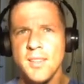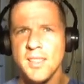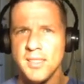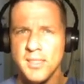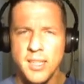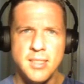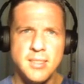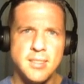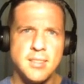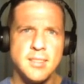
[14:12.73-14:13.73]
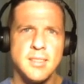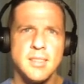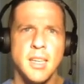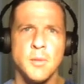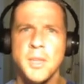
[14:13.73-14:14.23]
of the studies
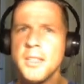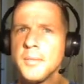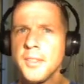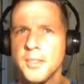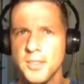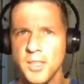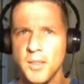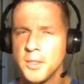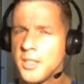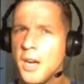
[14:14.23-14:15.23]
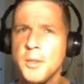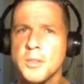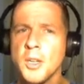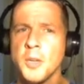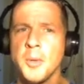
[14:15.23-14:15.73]
and read them for yourself, which I always
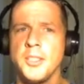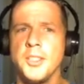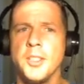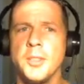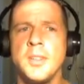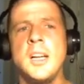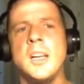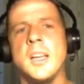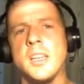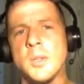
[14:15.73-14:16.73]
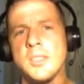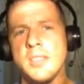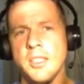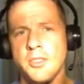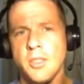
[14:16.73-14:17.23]
recommend you do, and you want to see
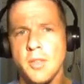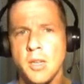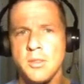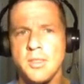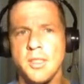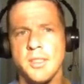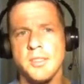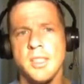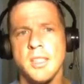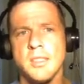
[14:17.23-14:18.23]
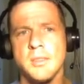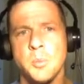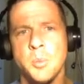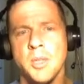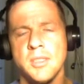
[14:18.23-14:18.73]
the show notes so you can see this
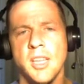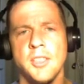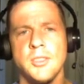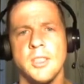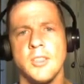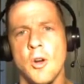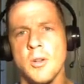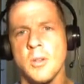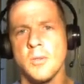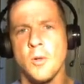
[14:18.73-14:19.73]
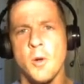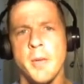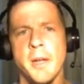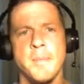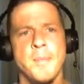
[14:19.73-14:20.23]
presentation in article
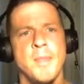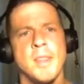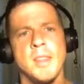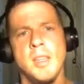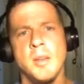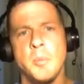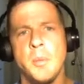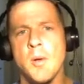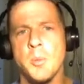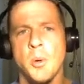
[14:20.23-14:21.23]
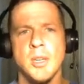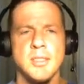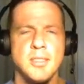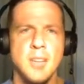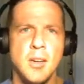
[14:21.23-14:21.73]
format, the PowerPoint
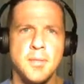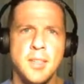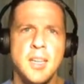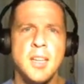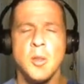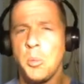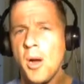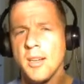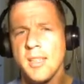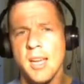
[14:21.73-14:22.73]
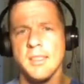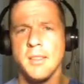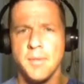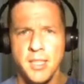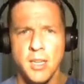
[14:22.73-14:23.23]
itself, the podcast and
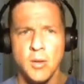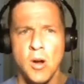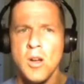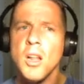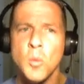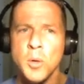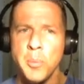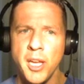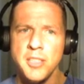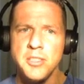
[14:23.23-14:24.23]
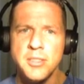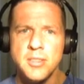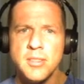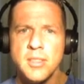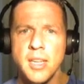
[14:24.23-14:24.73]
the video all on one page,
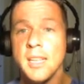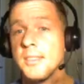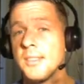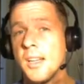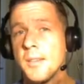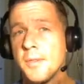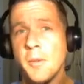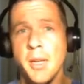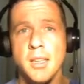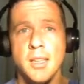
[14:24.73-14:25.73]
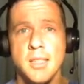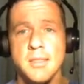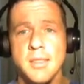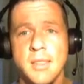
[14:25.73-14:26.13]
and to sign up for our mailing list,